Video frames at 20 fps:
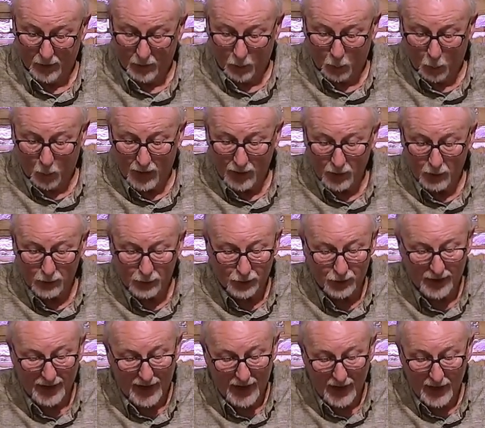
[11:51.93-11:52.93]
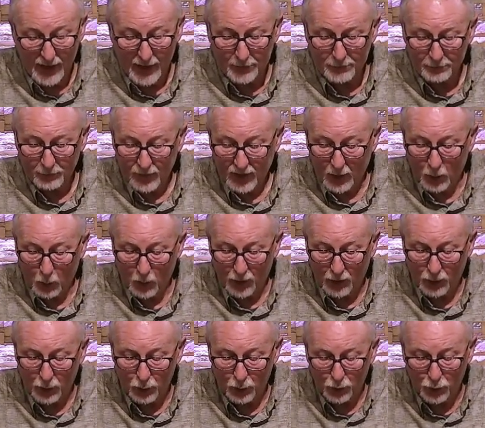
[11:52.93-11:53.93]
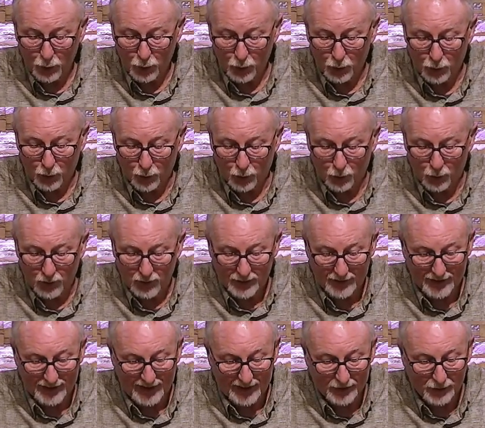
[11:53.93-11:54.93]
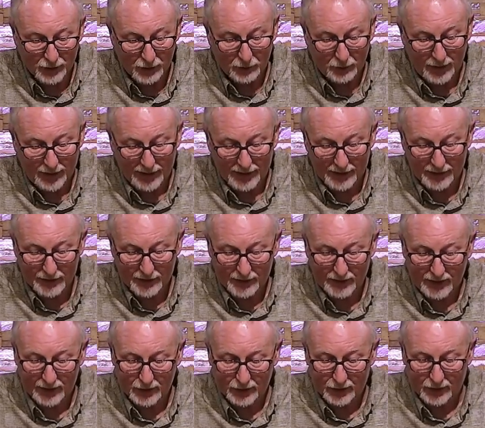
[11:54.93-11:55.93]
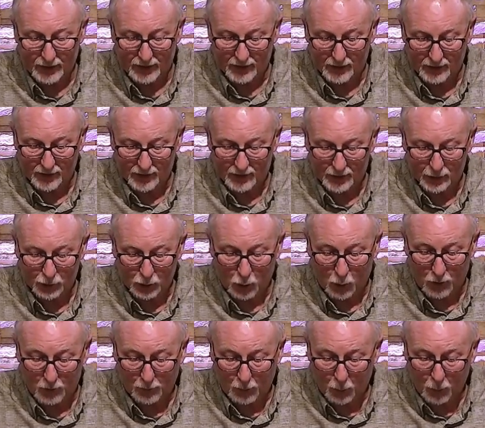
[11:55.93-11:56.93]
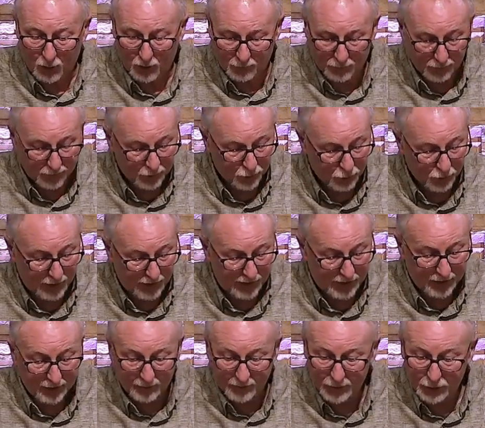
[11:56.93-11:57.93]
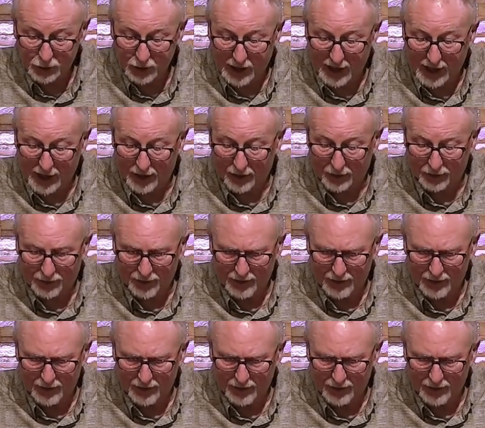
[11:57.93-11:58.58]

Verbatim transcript: What you say and what you do needs to be consistent. It's so important for the training of a child.